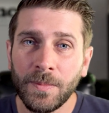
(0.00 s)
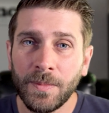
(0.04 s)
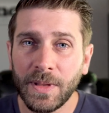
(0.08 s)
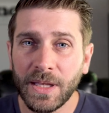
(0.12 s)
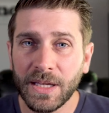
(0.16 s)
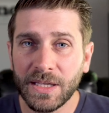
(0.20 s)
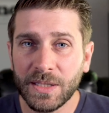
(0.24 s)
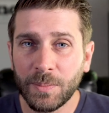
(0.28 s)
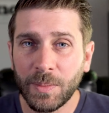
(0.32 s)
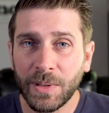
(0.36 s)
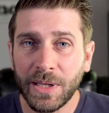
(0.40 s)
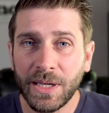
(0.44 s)

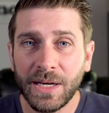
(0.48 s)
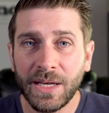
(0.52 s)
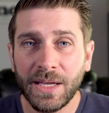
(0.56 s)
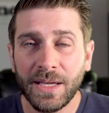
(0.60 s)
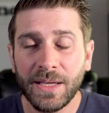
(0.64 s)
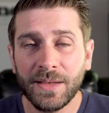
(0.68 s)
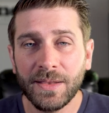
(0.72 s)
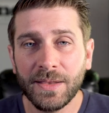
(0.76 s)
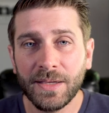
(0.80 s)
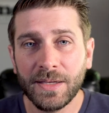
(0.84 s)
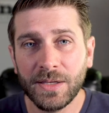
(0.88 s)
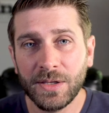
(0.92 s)

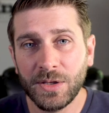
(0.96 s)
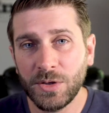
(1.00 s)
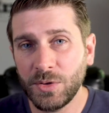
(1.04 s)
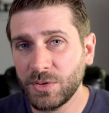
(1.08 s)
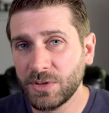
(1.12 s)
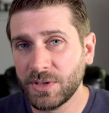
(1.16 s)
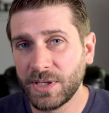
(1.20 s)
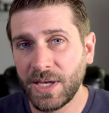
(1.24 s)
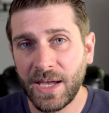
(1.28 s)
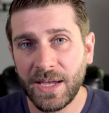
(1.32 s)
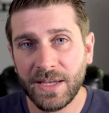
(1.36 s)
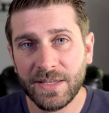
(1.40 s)
explaining the use
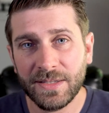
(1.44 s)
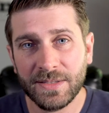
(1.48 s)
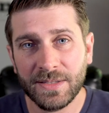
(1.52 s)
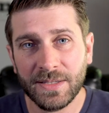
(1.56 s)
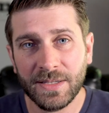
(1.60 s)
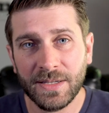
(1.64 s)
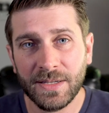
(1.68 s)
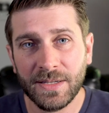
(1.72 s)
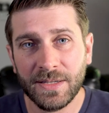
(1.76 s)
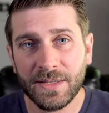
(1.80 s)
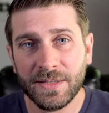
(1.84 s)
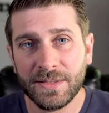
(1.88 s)

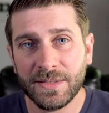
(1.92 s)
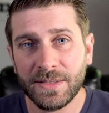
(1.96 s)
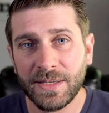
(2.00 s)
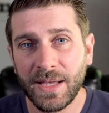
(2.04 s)
cases